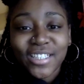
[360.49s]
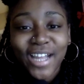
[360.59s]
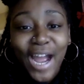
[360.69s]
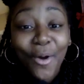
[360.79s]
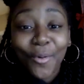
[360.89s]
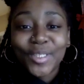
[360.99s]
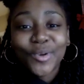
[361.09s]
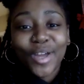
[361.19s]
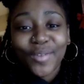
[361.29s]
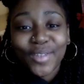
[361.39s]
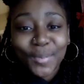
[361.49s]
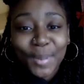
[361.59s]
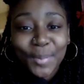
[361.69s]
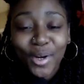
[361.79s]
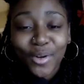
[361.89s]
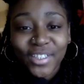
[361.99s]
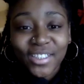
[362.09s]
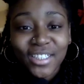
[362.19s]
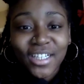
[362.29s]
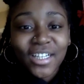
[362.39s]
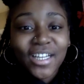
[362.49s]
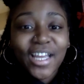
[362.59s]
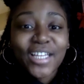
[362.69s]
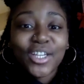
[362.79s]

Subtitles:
Like, I always want everything to be perfect. And